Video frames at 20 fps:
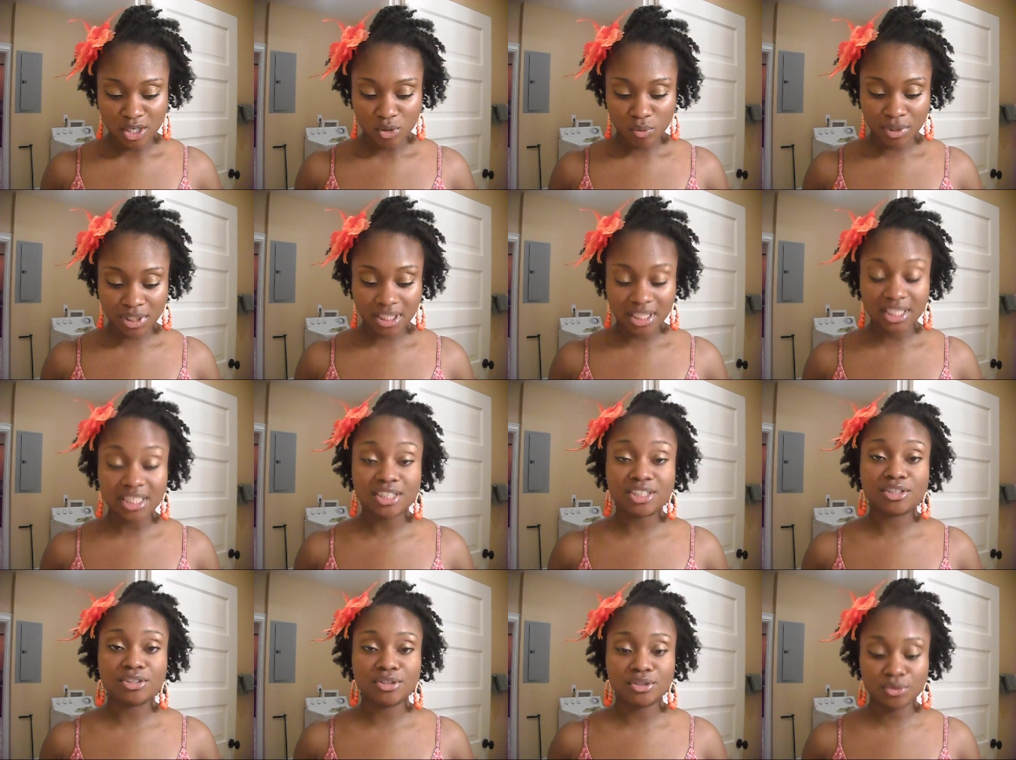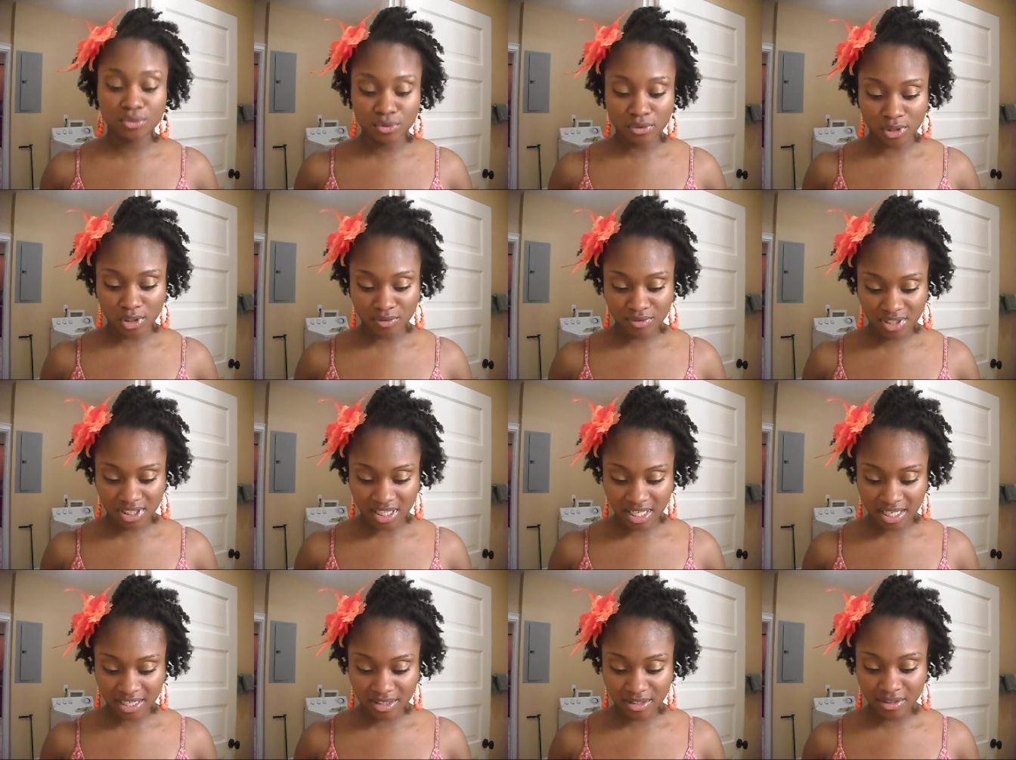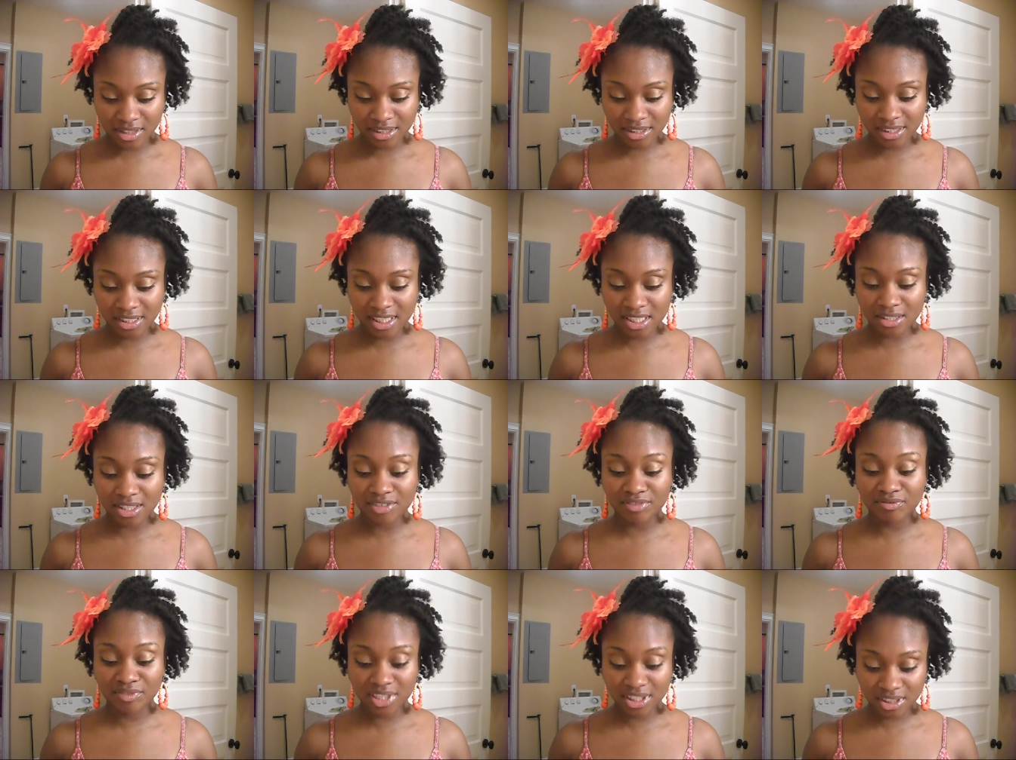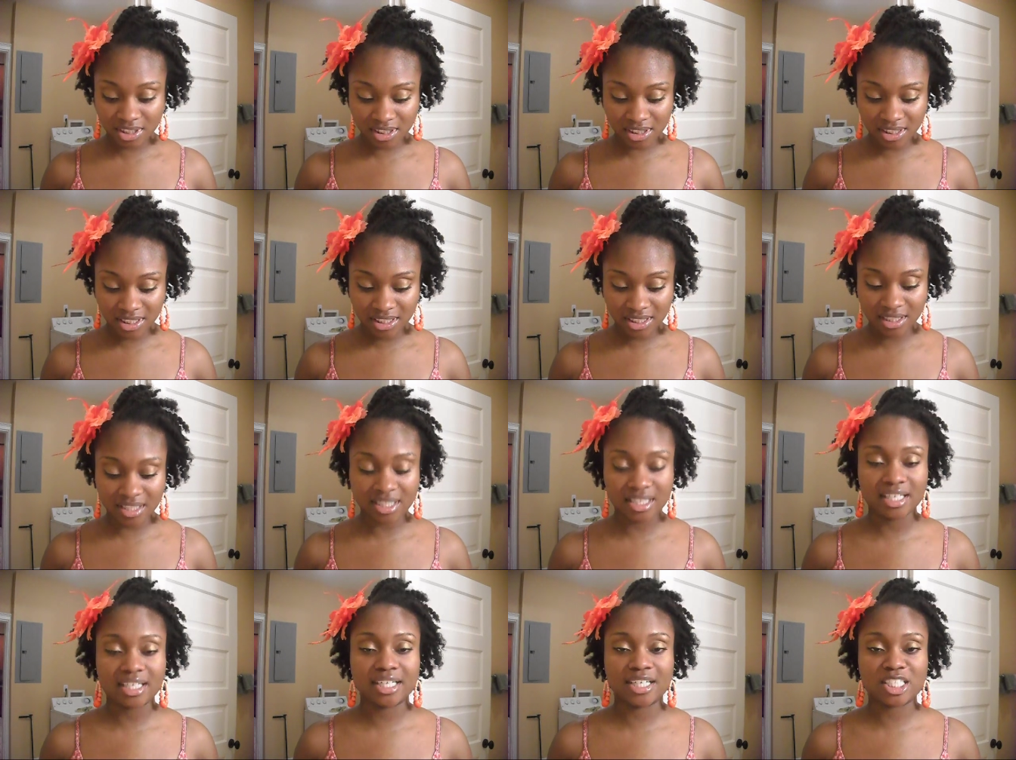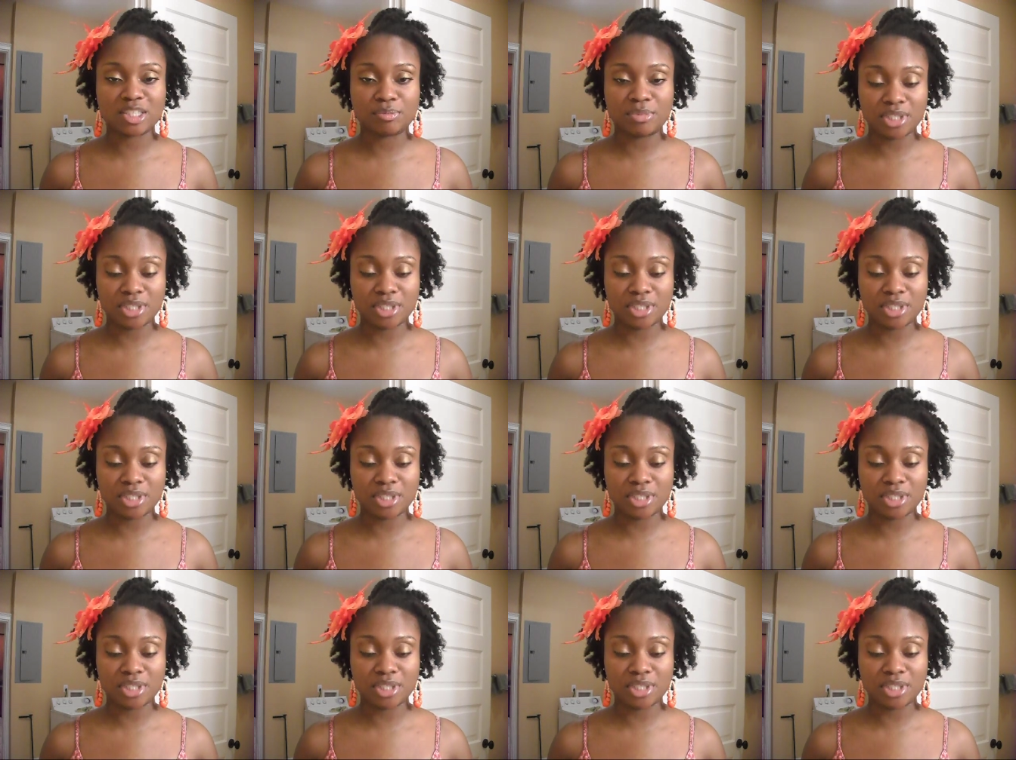with each new growth cycle until eventually the hairs